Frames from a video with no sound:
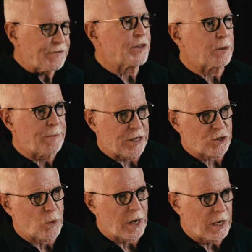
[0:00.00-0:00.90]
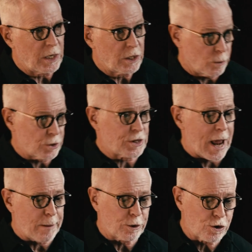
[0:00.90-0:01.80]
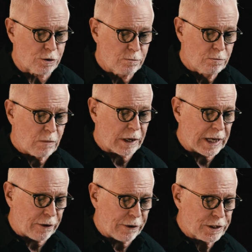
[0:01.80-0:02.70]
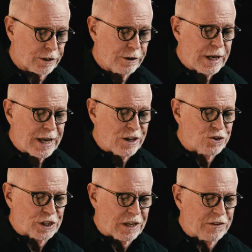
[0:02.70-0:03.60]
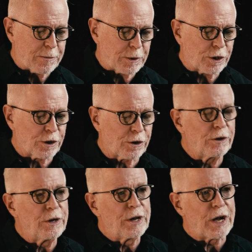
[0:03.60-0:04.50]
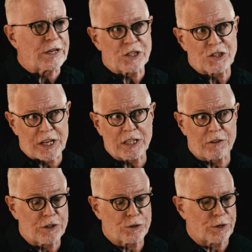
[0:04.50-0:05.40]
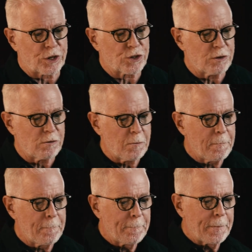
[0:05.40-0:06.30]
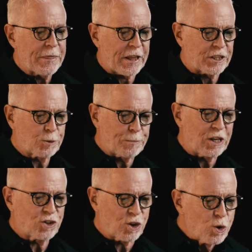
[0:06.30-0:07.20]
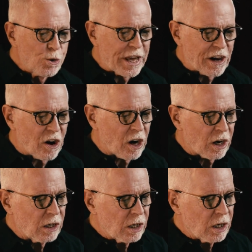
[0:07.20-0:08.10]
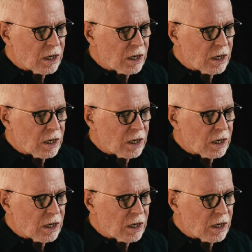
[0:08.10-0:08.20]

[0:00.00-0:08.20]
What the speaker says: found the best way to establish a character is to give him or her a distinctive introduction that speaks to who they are,